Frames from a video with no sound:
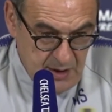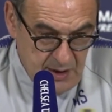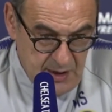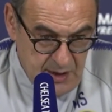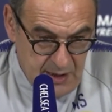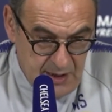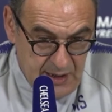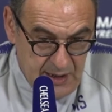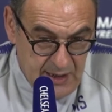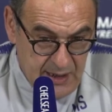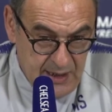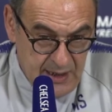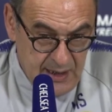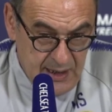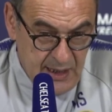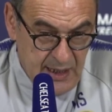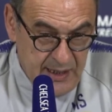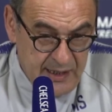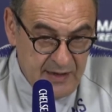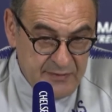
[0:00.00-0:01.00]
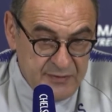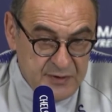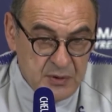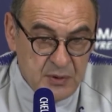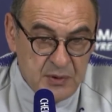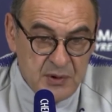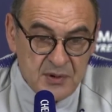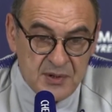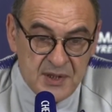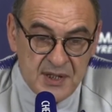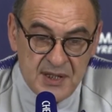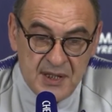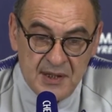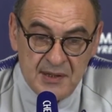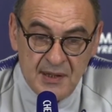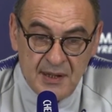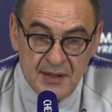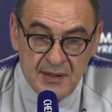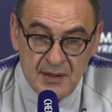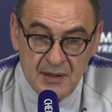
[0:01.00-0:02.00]
I have to
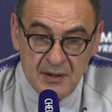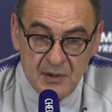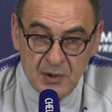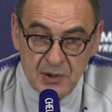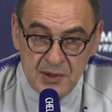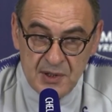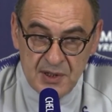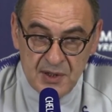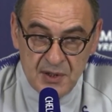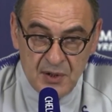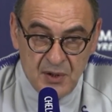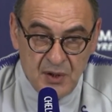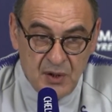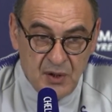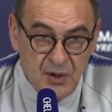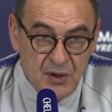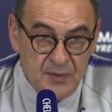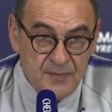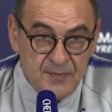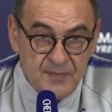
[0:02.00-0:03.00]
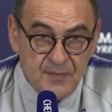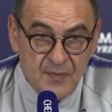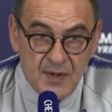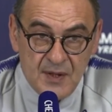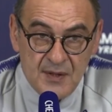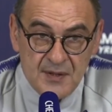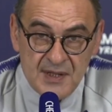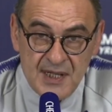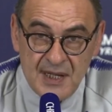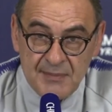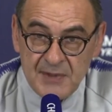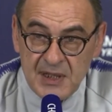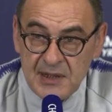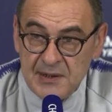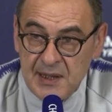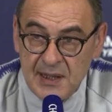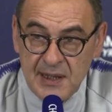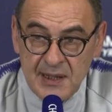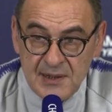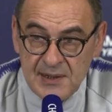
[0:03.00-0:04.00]
consider also some
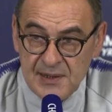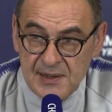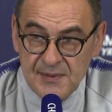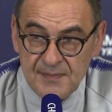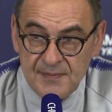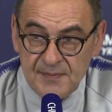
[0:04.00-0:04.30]
details.